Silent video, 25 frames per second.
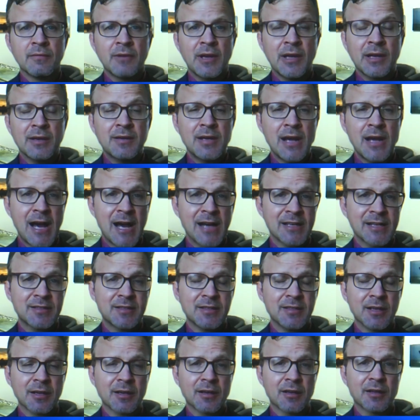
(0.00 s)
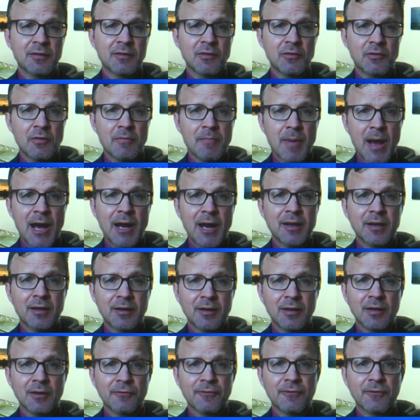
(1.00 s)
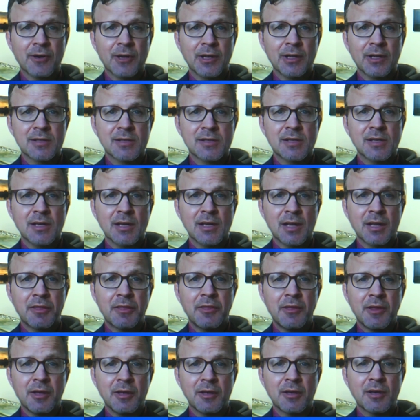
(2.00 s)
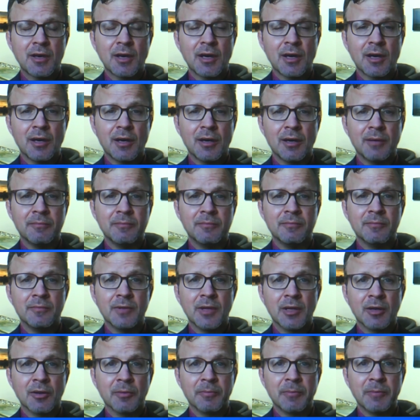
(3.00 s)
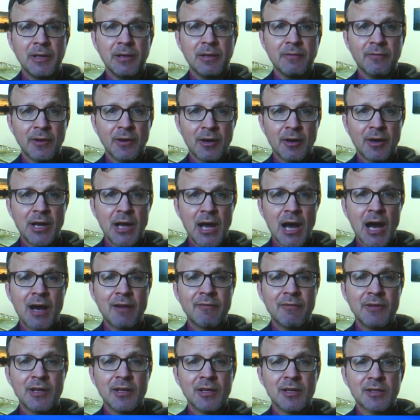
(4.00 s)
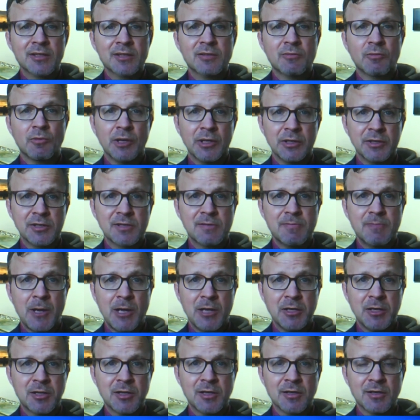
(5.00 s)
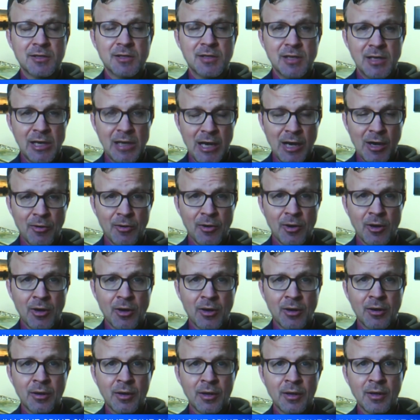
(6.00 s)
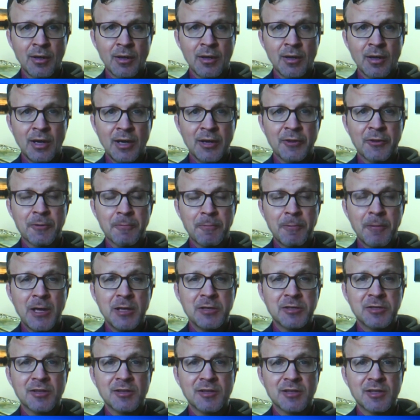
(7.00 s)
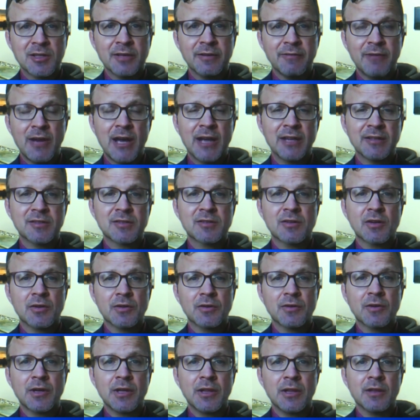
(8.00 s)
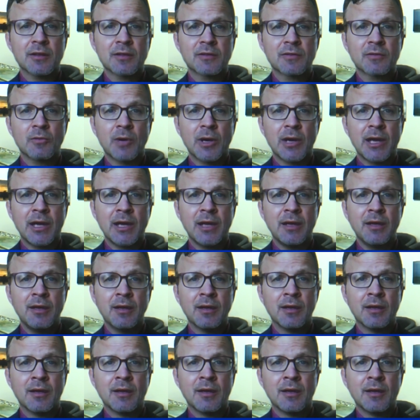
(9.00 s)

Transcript: Fantastic. It's a dramatic difference, and I think it'll be very obvious once patients encounter other patients that have had surgery this way.